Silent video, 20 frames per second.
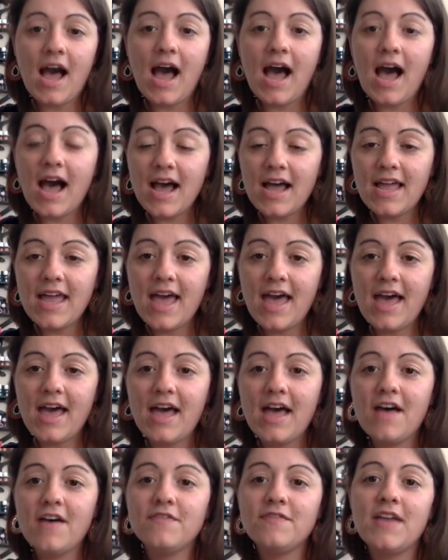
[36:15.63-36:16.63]
I
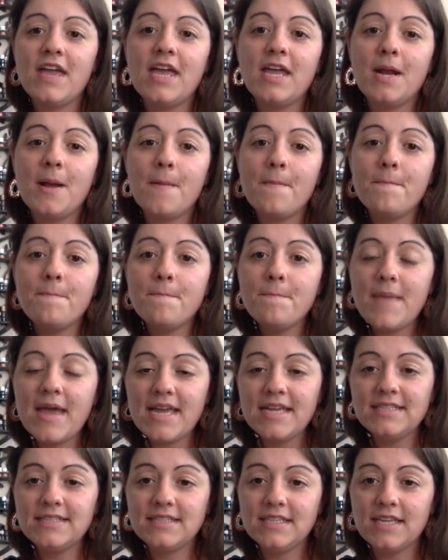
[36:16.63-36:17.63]
have an
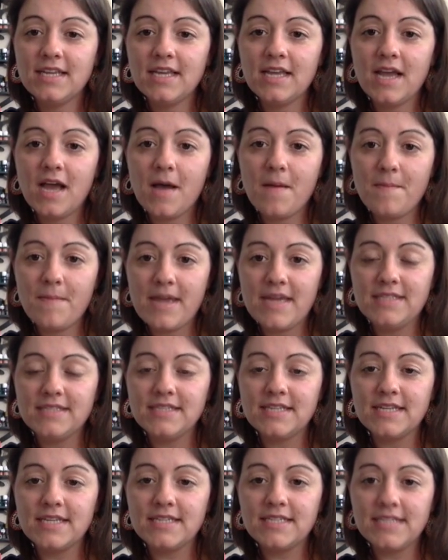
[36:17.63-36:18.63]
amazing,
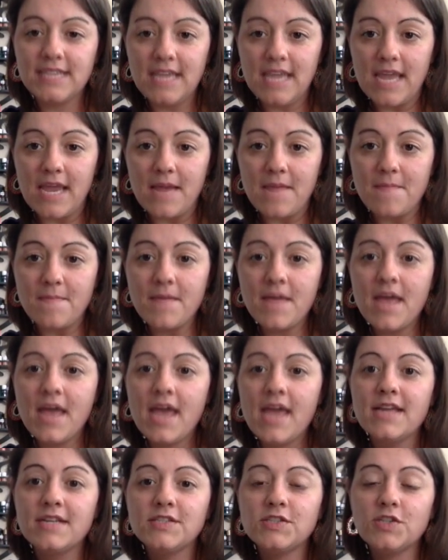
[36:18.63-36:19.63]
amazing team.
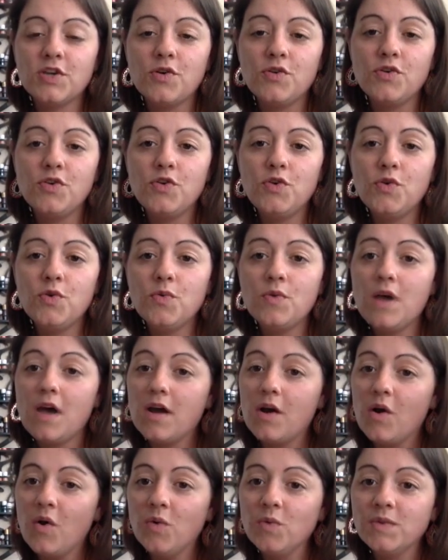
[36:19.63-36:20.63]
And so you
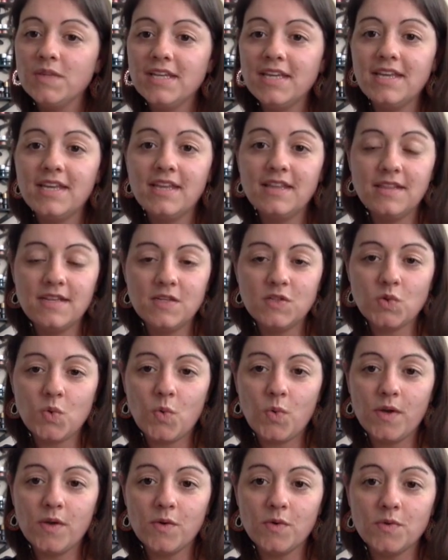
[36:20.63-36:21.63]
not only get these
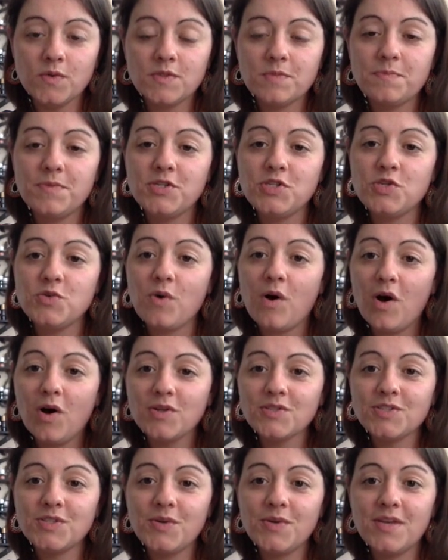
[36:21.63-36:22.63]
oils, but you
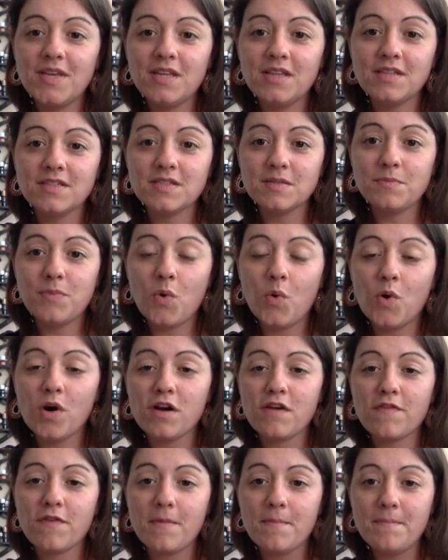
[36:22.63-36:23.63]
also get the support
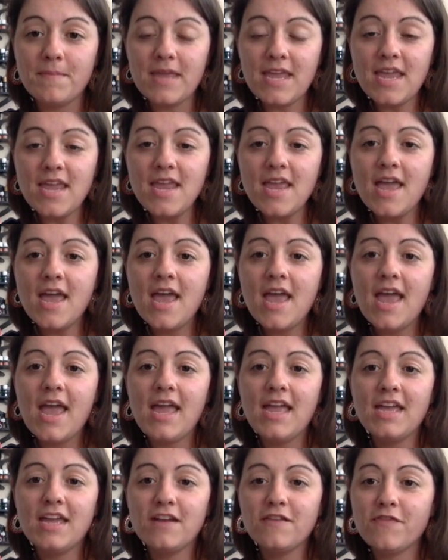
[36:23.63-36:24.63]
from me
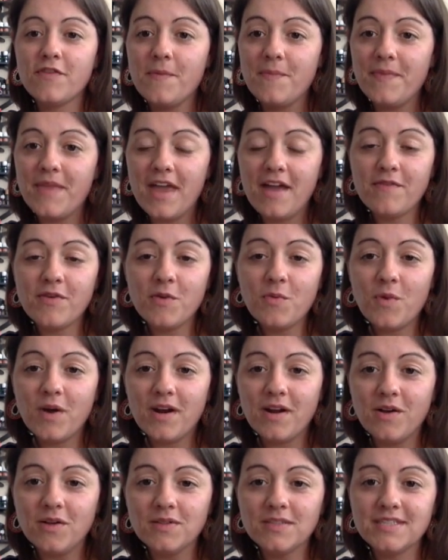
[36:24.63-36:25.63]
and from
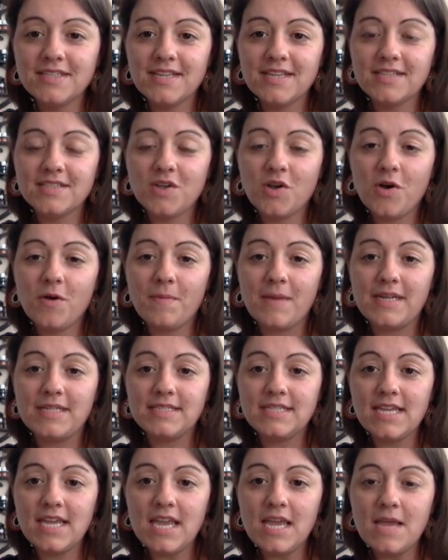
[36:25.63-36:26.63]
everyone else that's on my
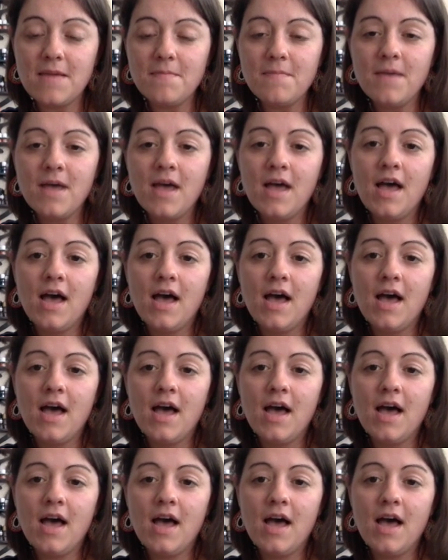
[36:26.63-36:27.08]
team.